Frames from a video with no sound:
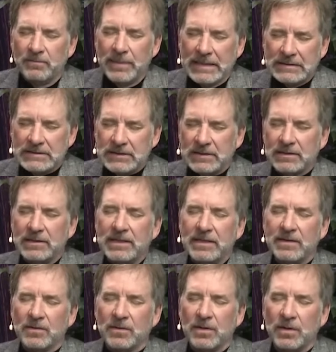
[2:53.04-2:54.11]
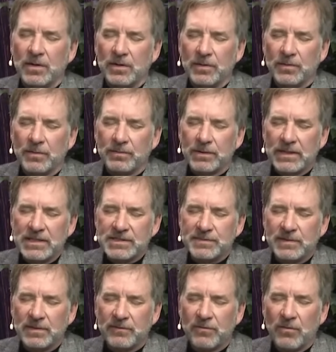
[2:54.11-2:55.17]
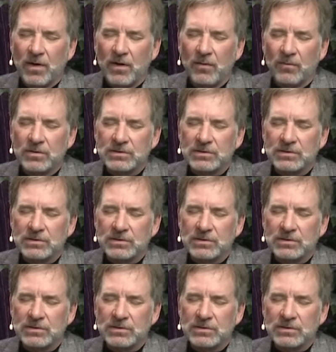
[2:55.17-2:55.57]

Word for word: Basically, the, the replacement of what